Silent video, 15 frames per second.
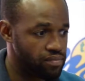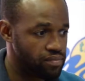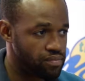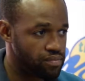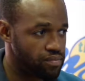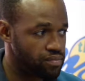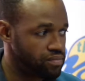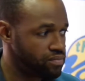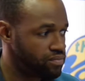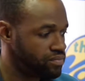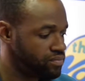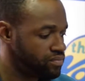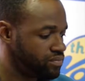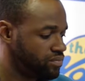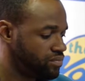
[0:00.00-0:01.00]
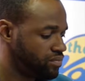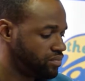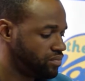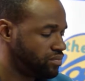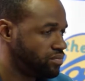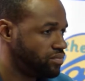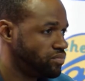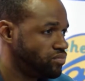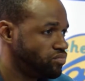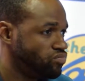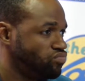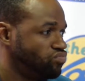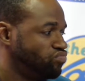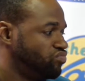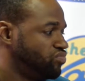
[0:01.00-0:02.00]

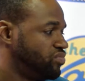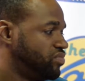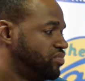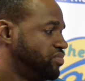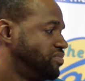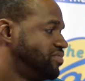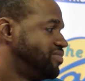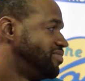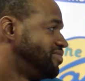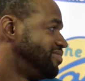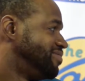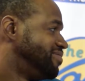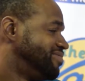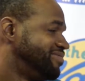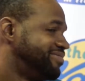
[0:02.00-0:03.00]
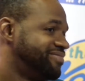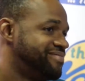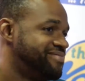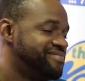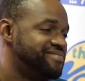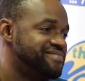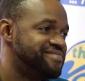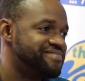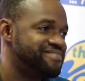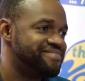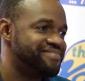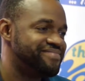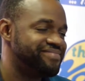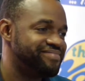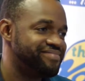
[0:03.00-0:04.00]

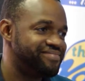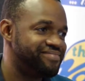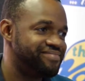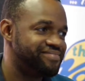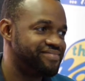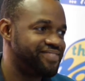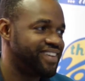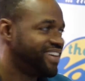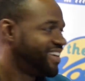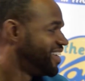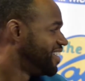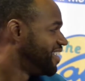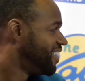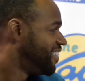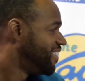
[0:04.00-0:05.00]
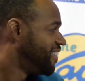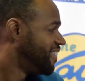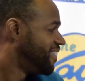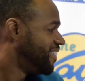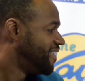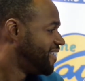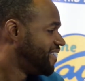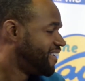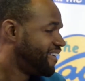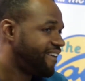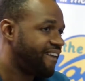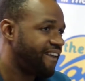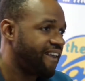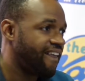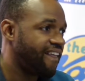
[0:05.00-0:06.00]

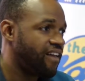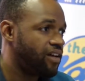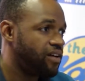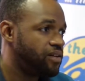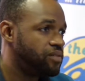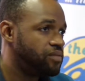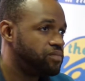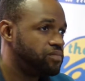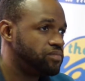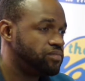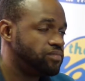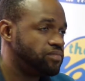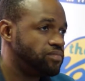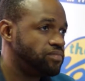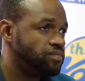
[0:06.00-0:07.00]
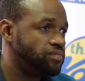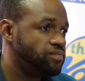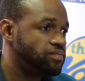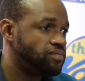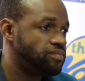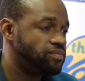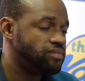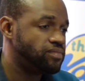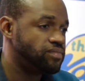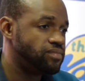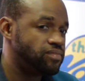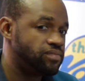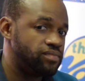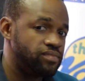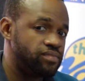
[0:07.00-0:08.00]
No words are spoken by the person on screen.